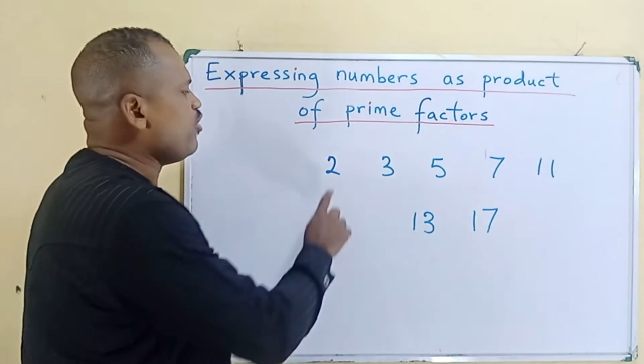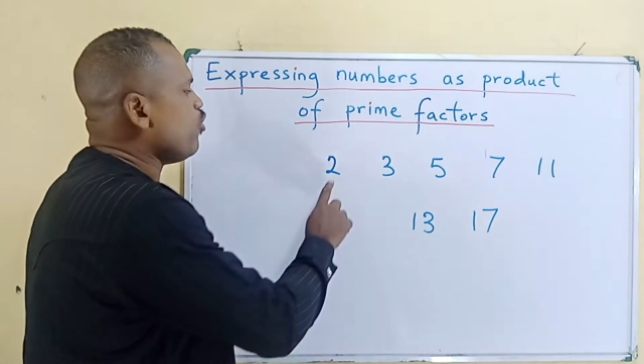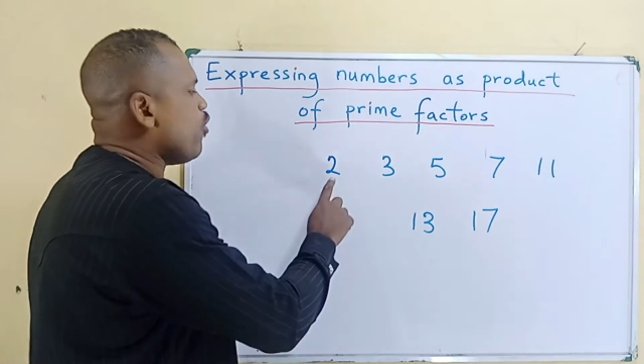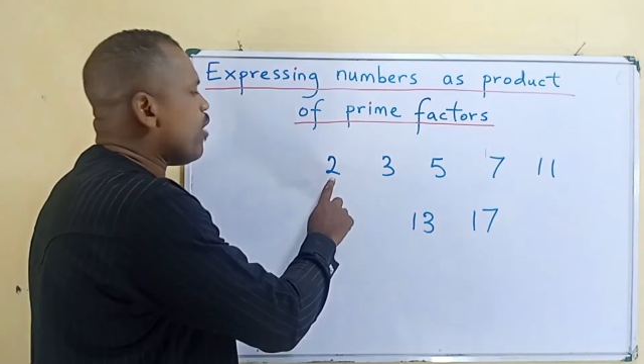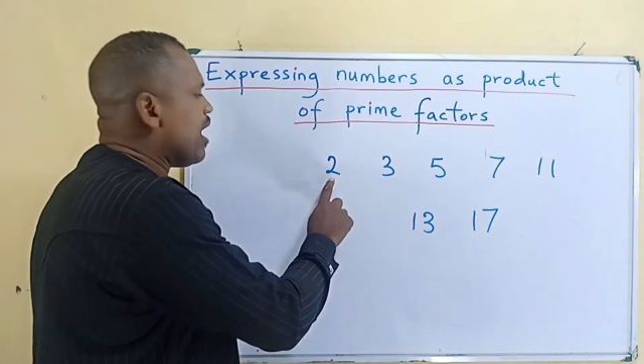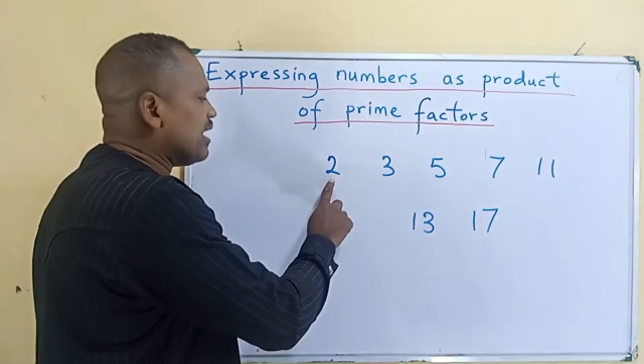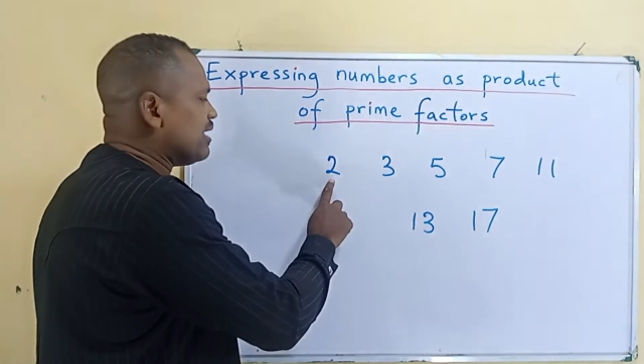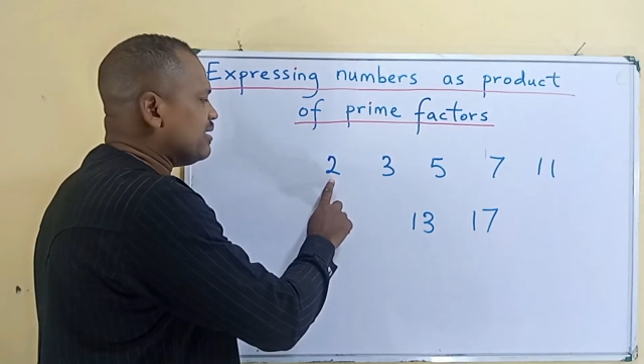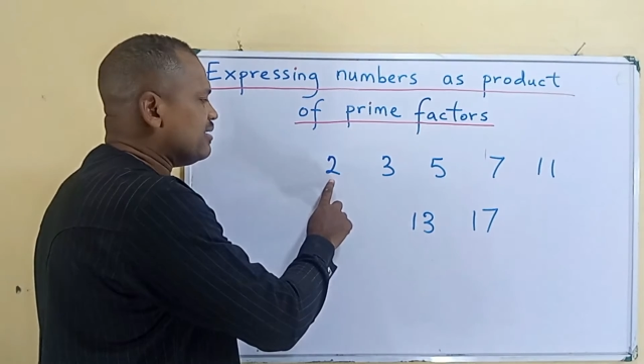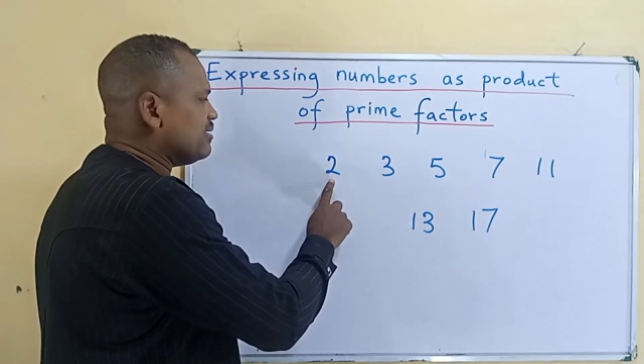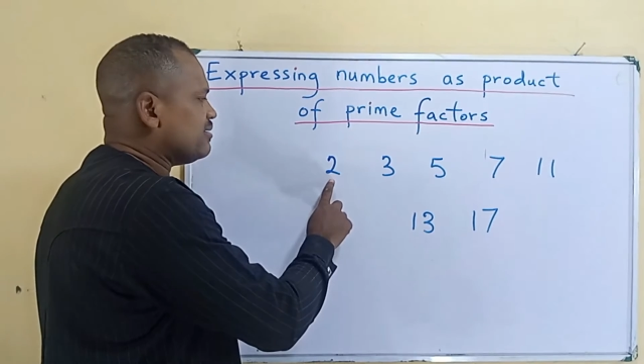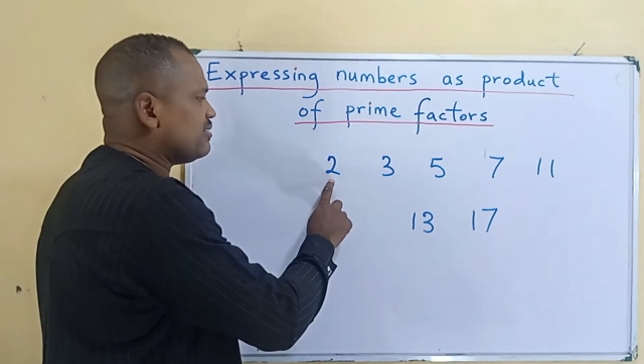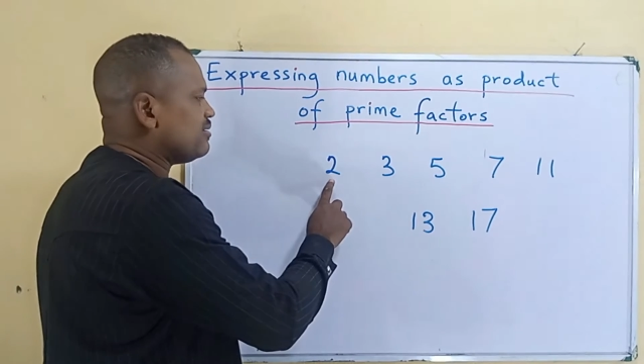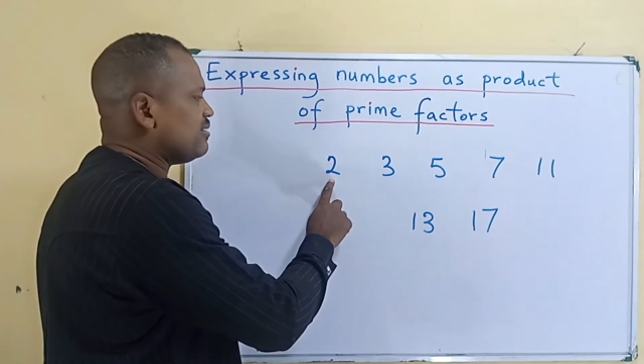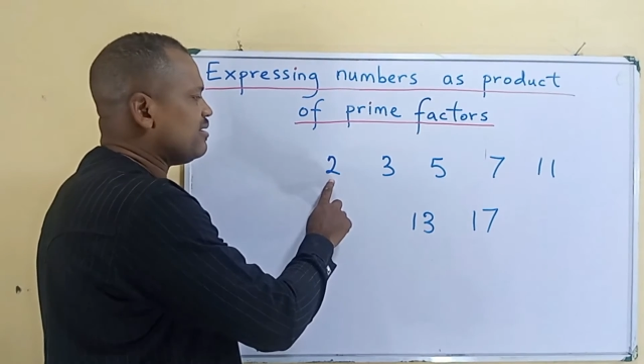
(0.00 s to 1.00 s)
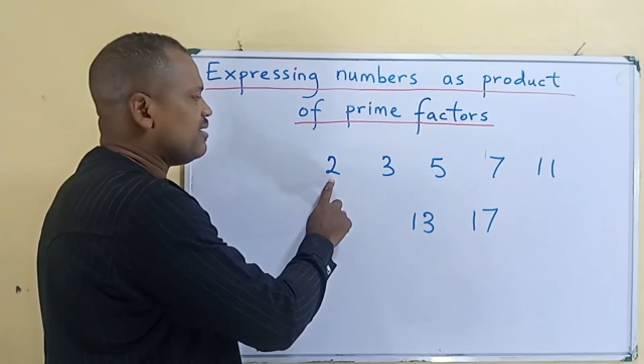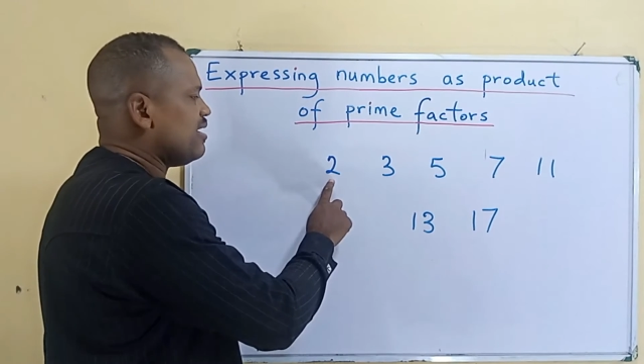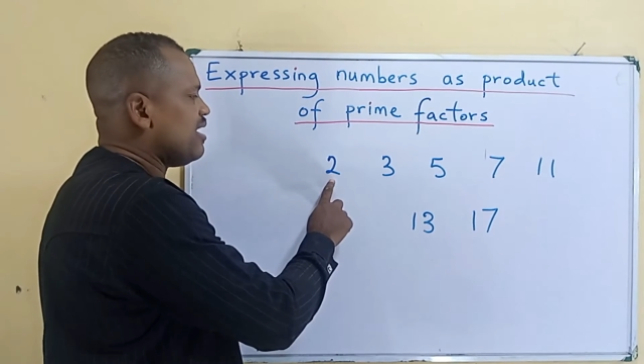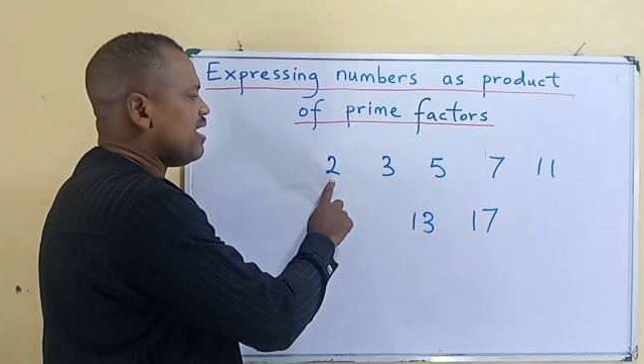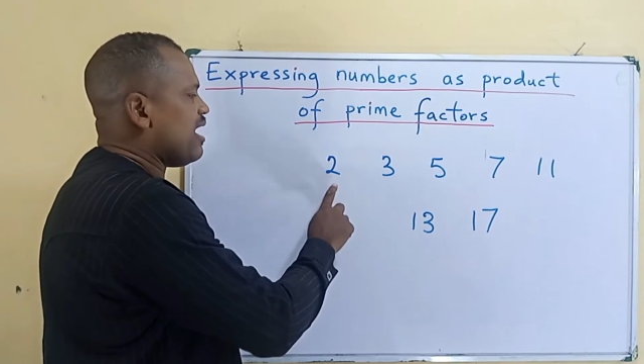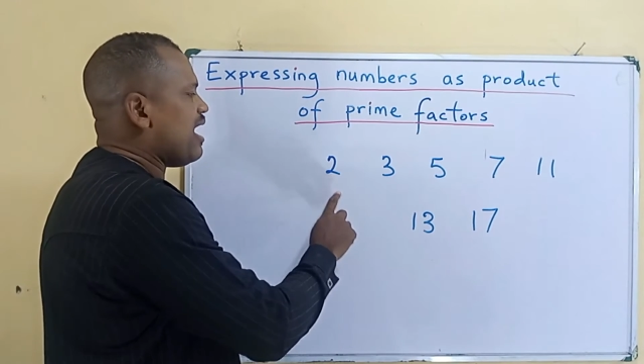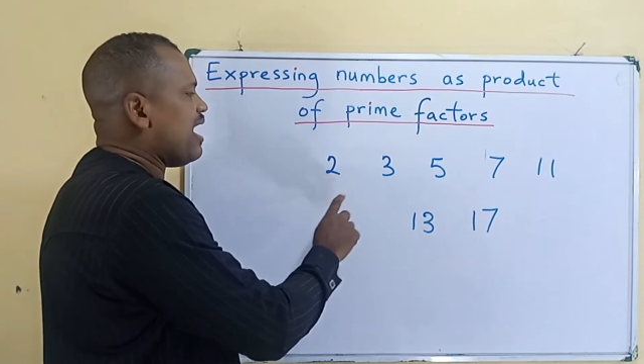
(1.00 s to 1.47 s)
one
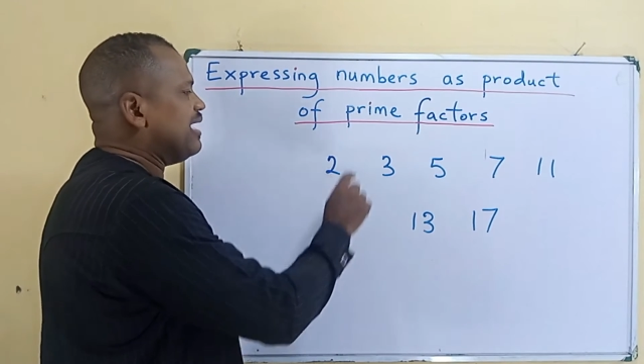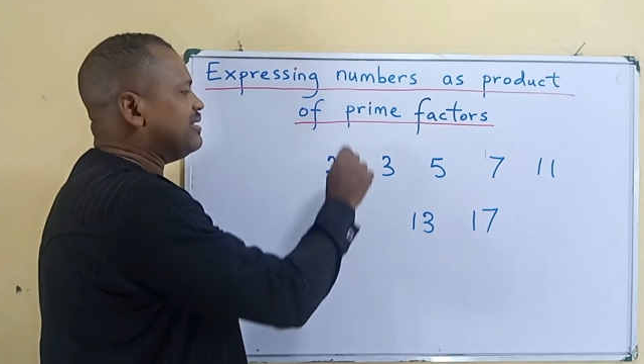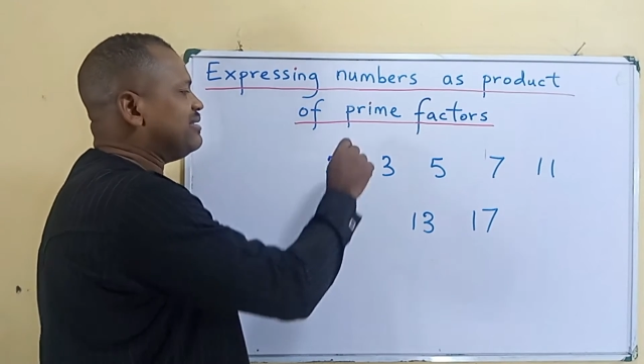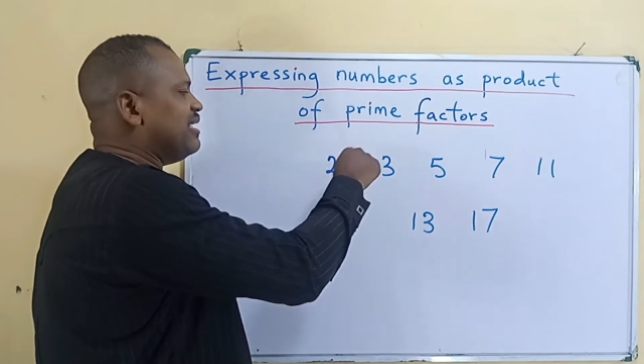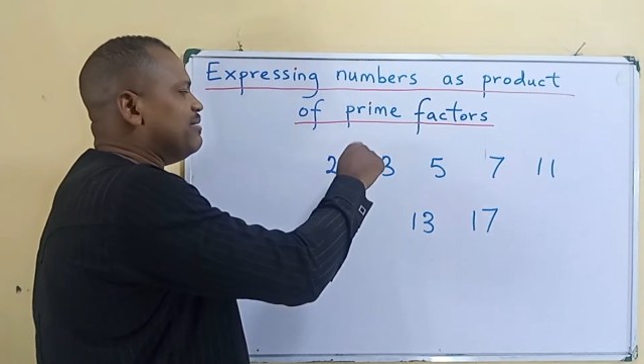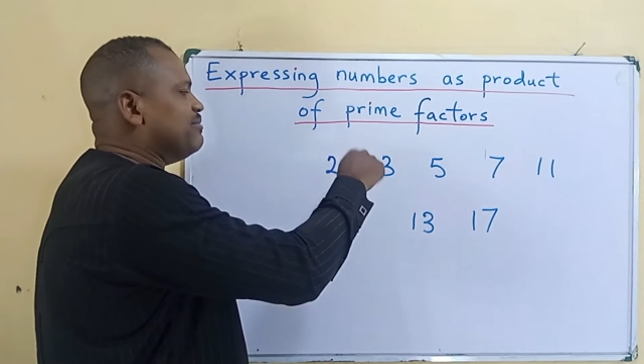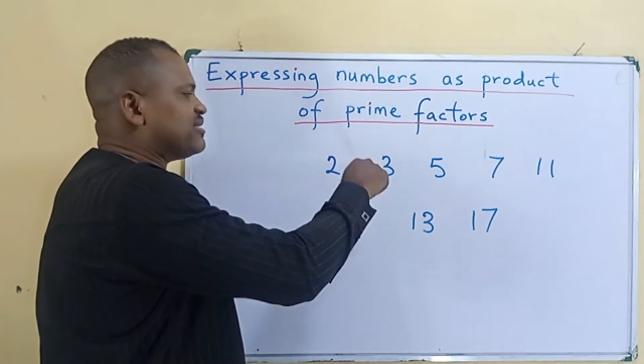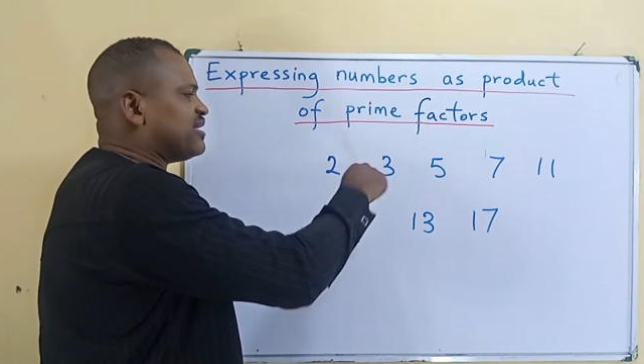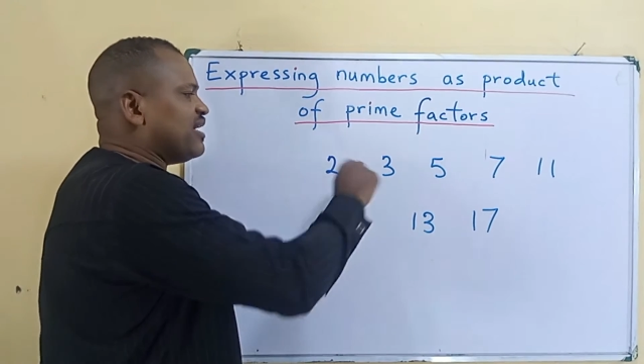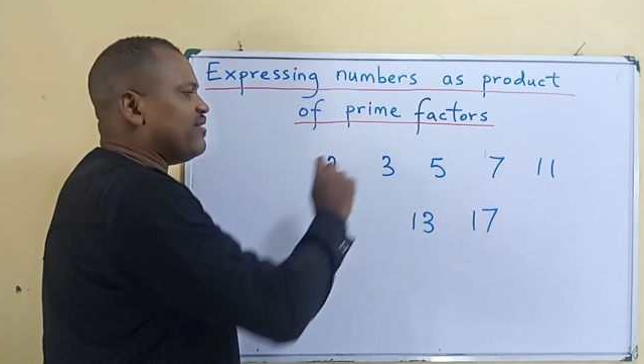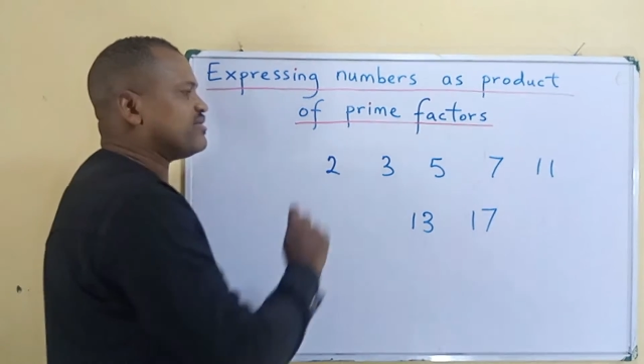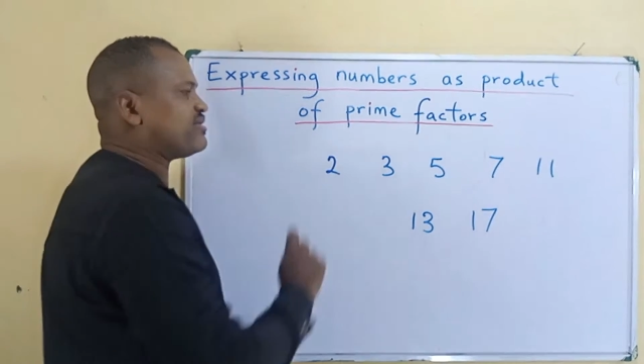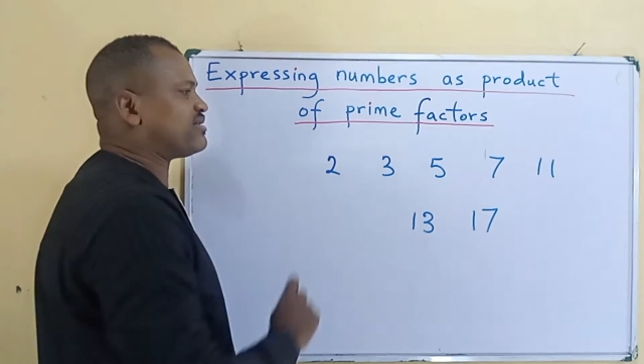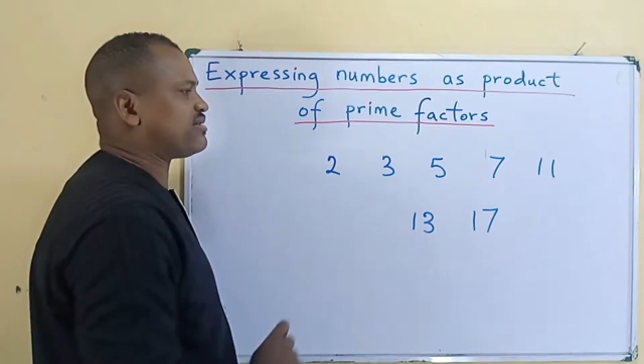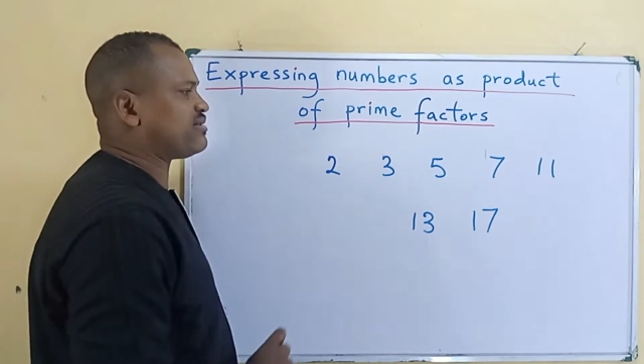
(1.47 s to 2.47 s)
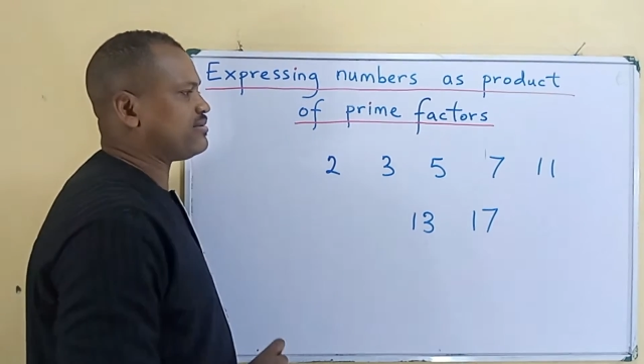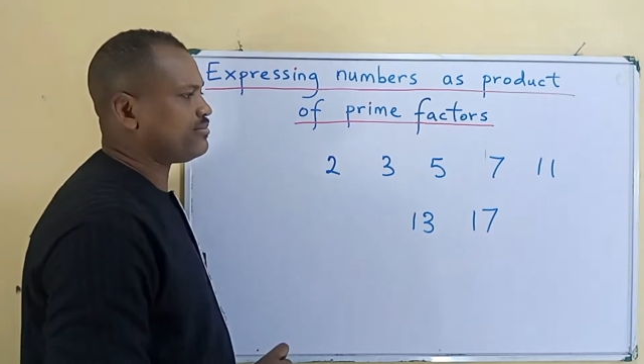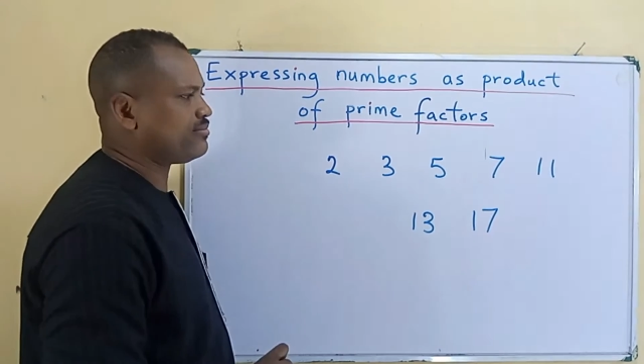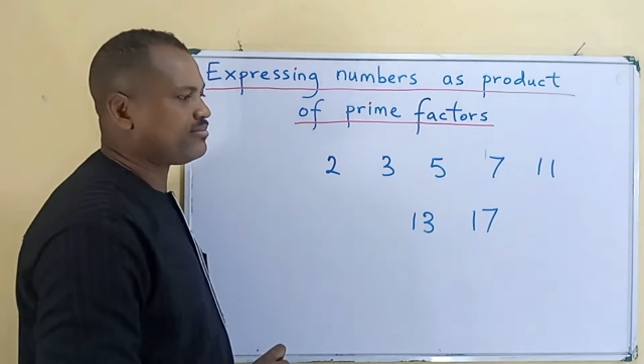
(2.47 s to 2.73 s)
and themselves